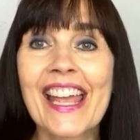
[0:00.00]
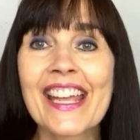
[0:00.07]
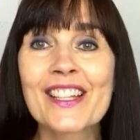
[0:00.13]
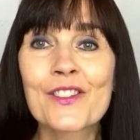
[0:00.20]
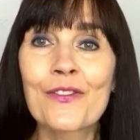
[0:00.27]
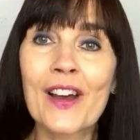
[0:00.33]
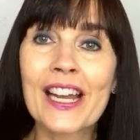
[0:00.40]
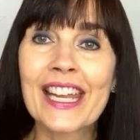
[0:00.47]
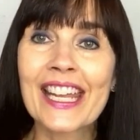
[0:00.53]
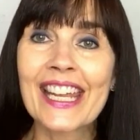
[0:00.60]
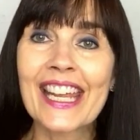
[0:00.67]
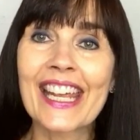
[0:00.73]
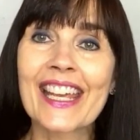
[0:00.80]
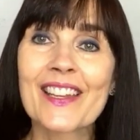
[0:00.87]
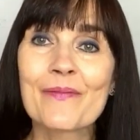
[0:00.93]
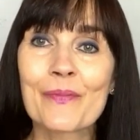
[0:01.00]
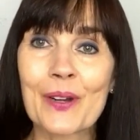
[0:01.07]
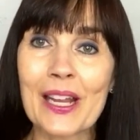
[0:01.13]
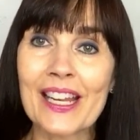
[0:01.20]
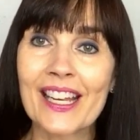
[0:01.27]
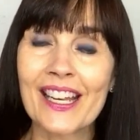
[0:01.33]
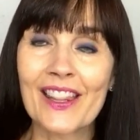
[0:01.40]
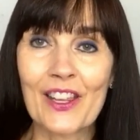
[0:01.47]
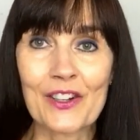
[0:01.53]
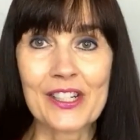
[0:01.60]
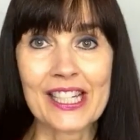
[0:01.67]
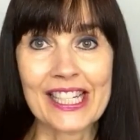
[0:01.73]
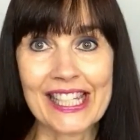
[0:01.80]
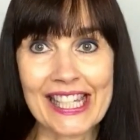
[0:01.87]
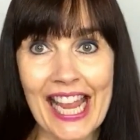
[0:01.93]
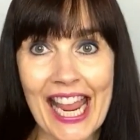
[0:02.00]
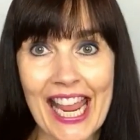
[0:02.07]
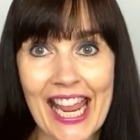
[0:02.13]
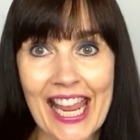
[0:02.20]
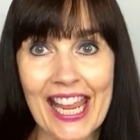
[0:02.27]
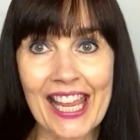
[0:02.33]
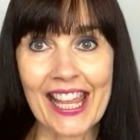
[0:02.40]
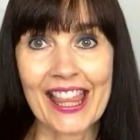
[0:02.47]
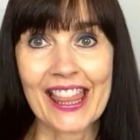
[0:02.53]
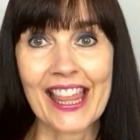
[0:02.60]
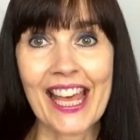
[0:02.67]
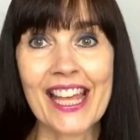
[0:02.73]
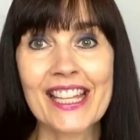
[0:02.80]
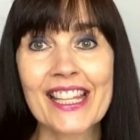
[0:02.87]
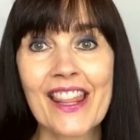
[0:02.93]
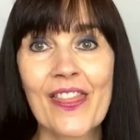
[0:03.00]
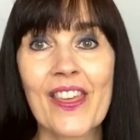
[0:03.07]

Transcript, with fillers: It's funny, in Britain there's a saying that